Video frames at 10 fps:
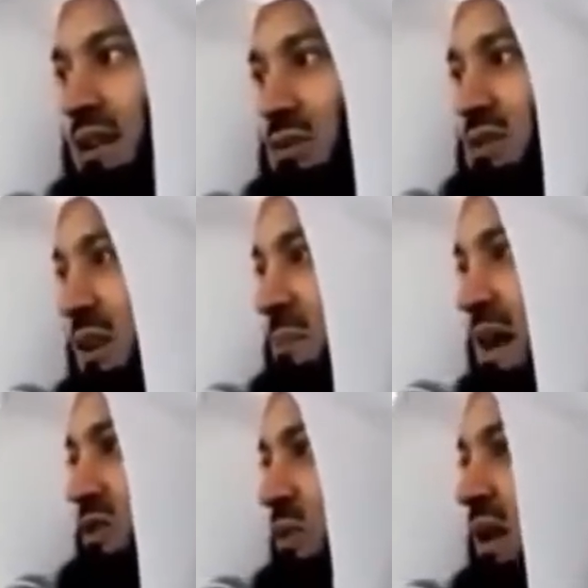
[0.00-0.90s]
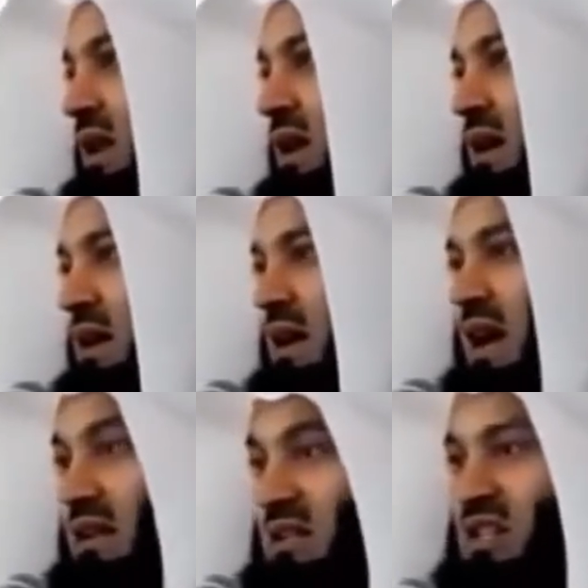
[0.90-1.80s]
to turn back to Allah.
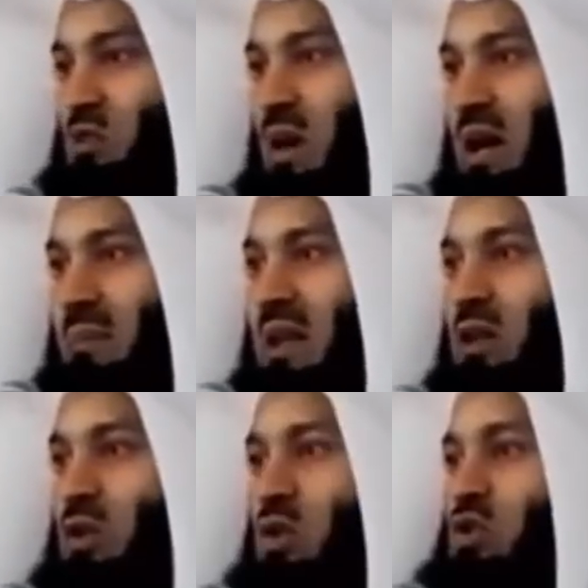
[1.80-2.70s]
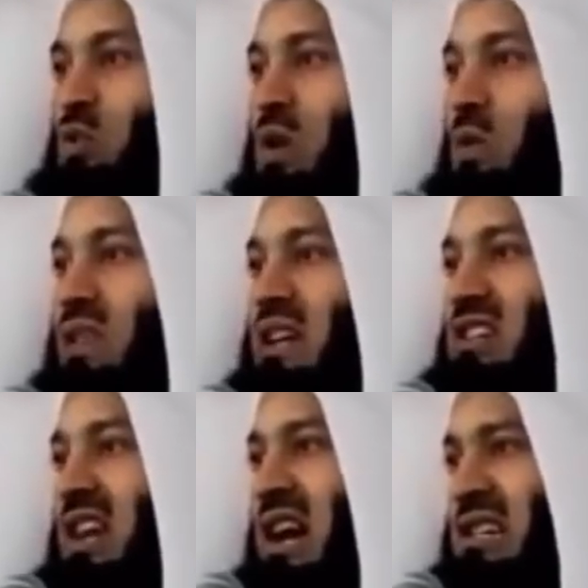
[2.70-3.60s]
And this is why those who were with us
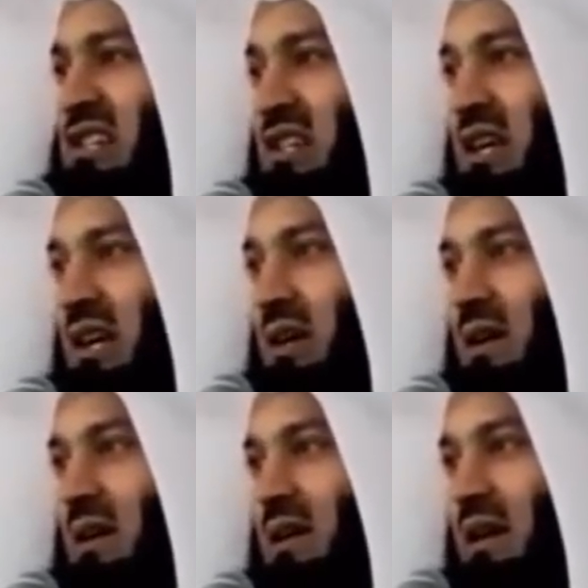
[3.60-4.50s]
last year